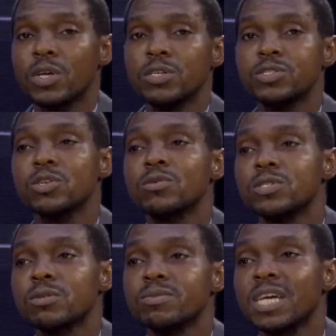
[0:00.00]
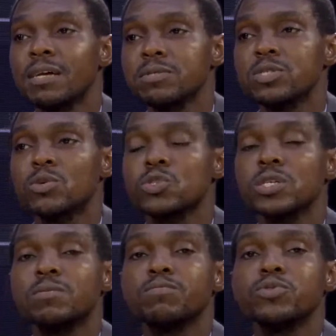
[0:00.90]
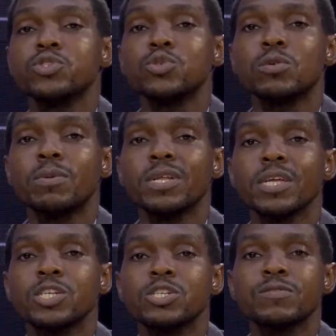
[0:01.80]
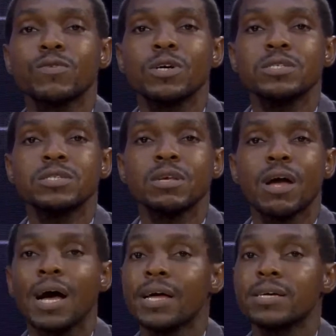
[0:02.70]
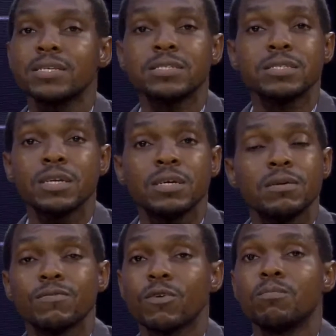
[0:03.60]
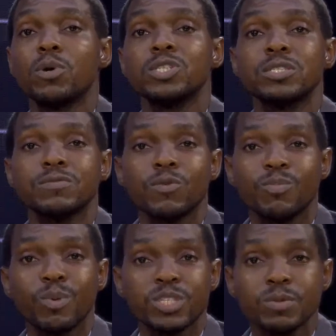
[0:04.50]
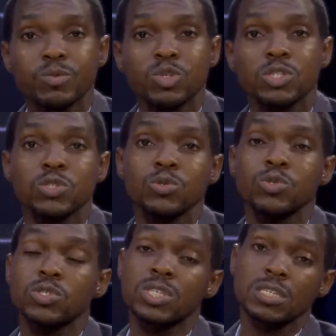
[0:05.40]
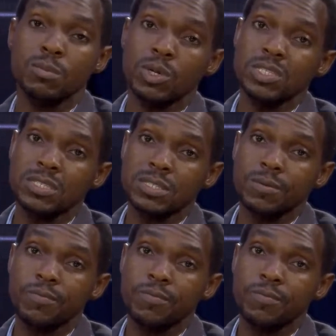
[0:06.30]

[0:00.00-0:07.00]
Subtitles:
so sometimes the doctor can put you on medications for as high as from possibly between 2 to 6 months.